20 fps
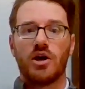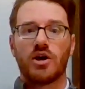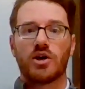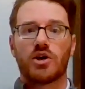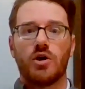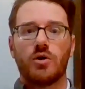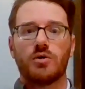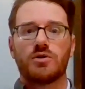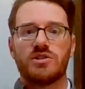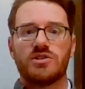
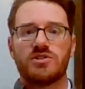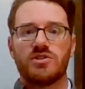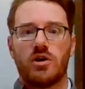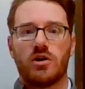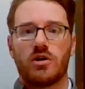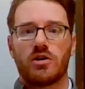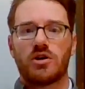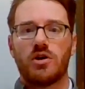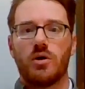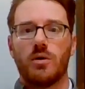coaches
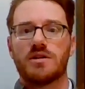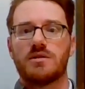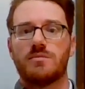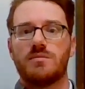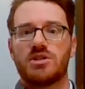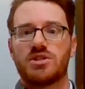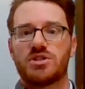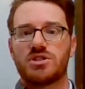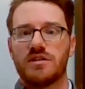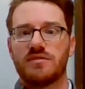are going to be
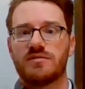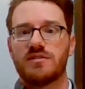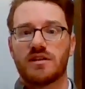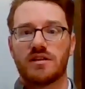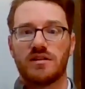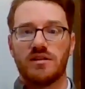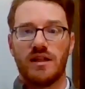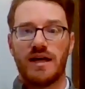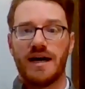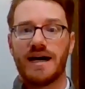shifting a
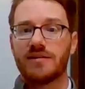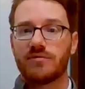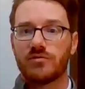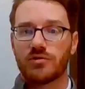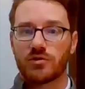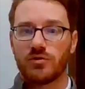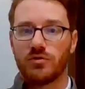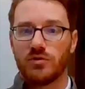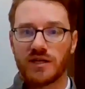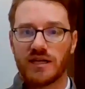lot of
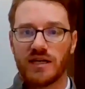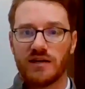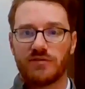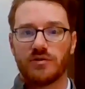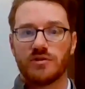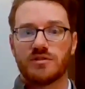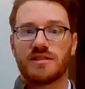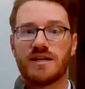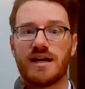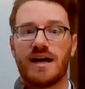recruiting
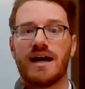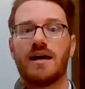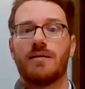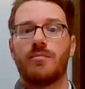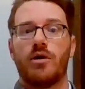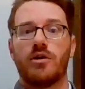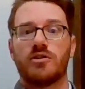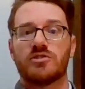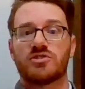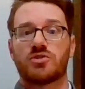efforts and
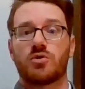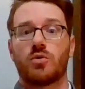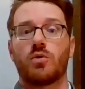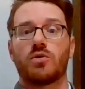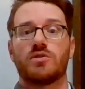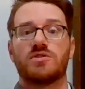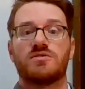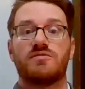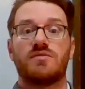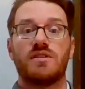eyeballs
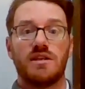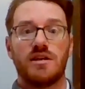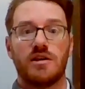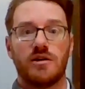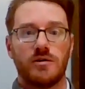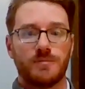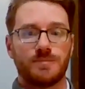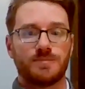towards video.